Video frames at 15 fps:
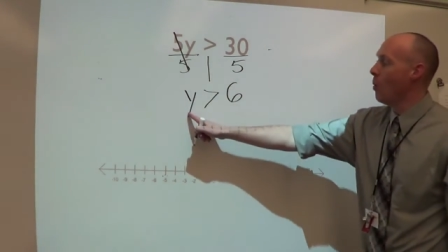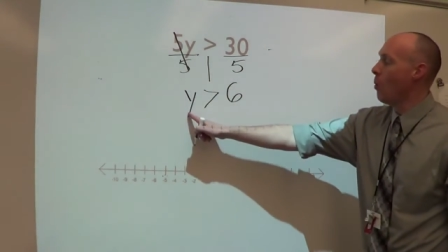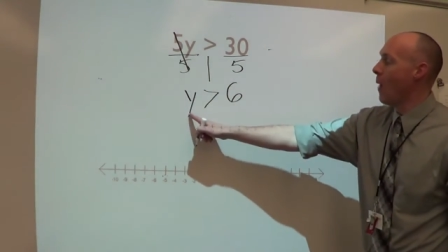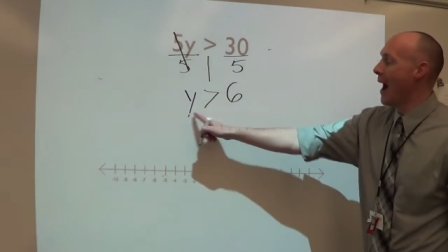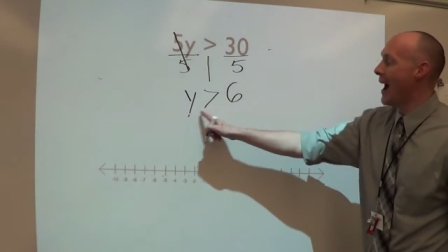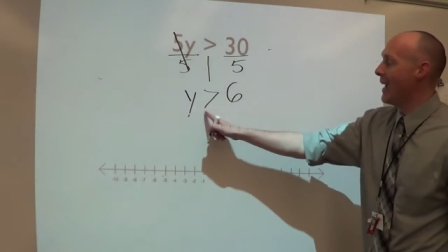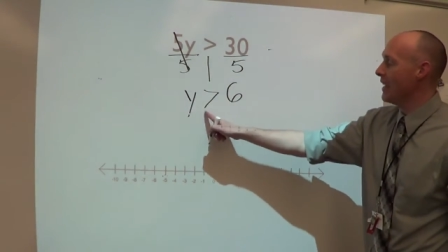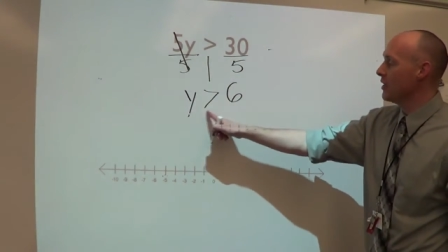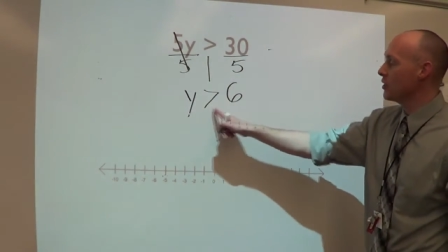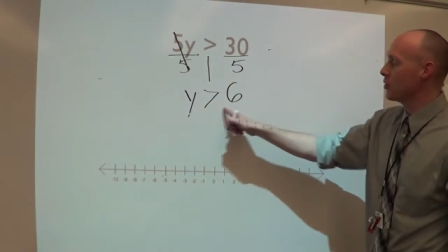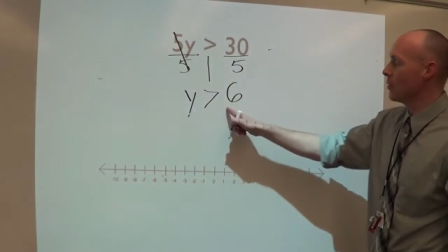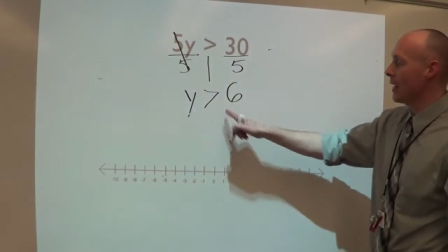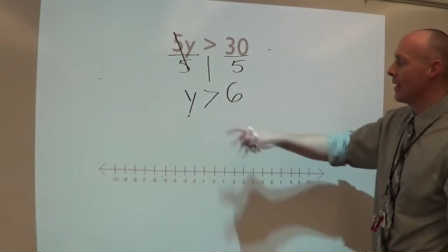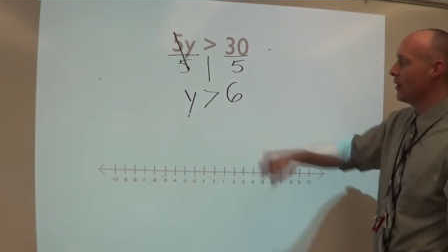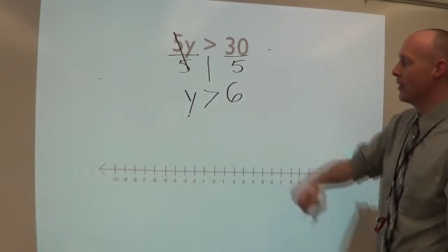Y is
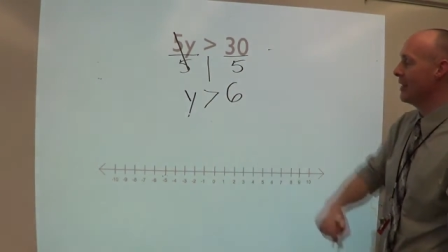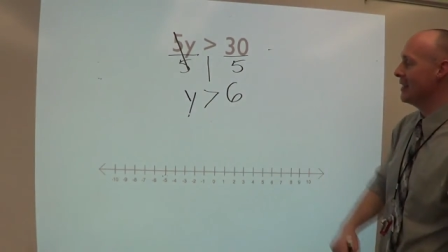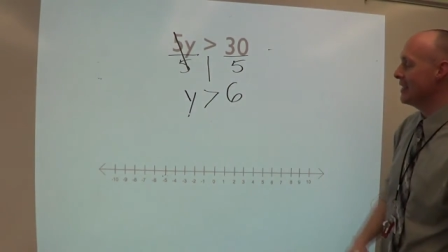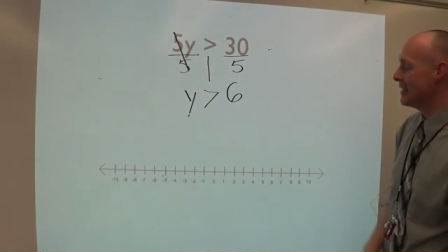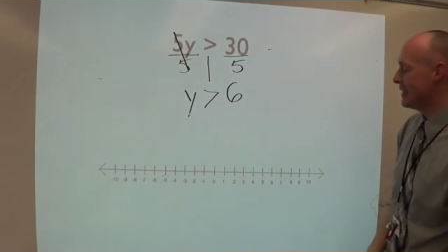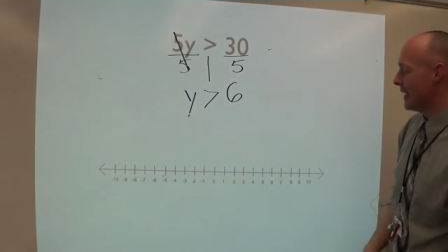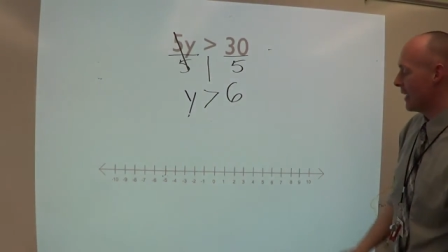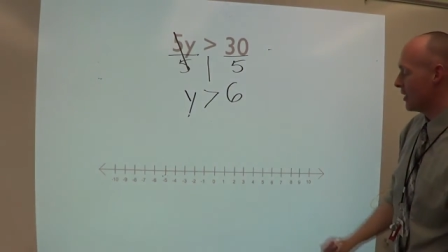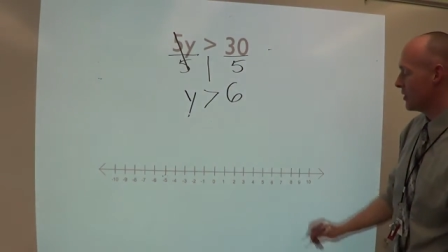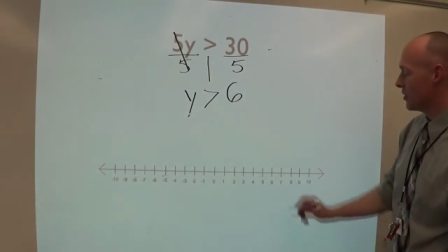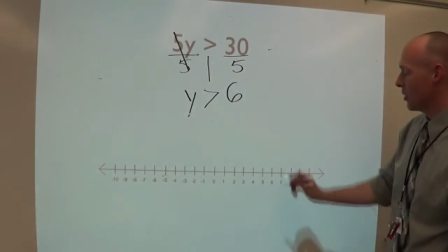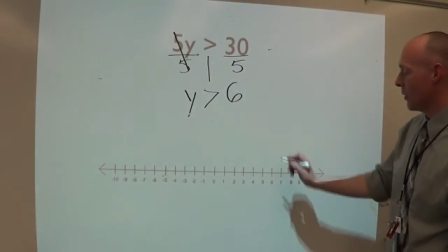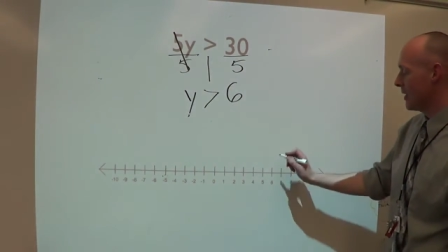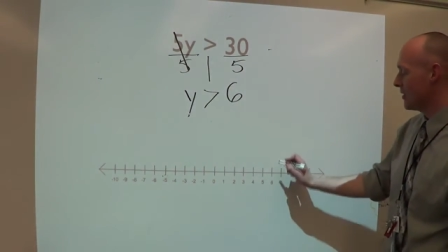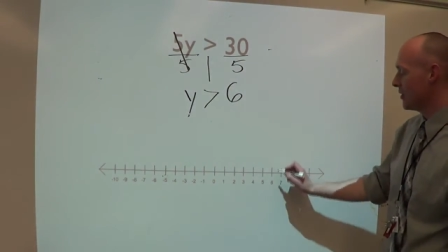greater than 6. So I